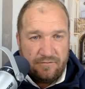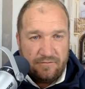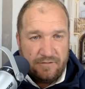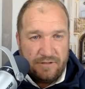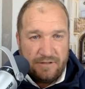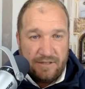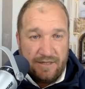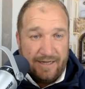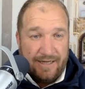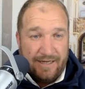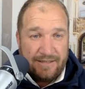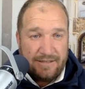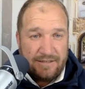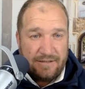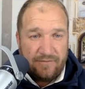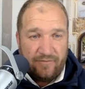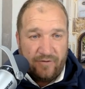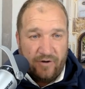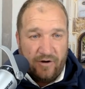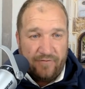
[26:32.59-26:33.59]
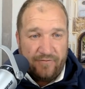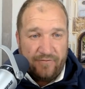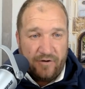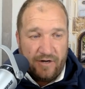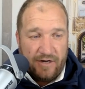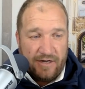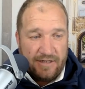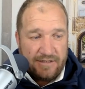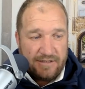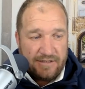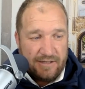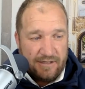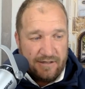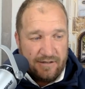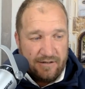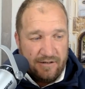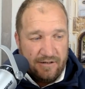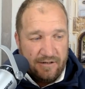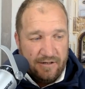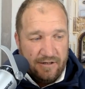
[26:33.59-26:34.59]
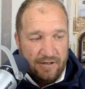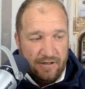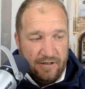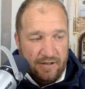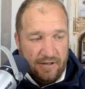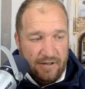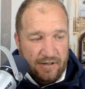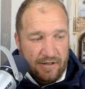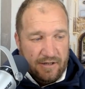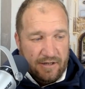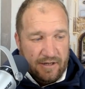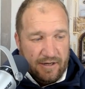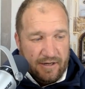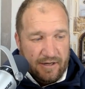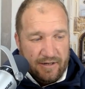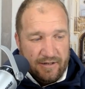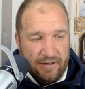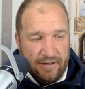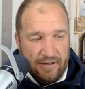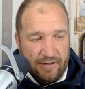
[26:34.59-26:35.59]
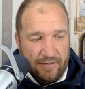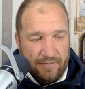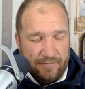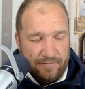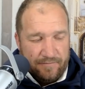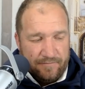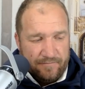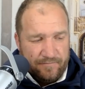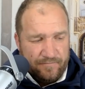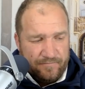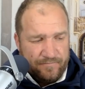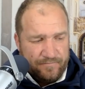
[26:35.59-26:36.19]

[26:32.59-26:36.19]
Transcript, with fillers: is less, far far less, and and um,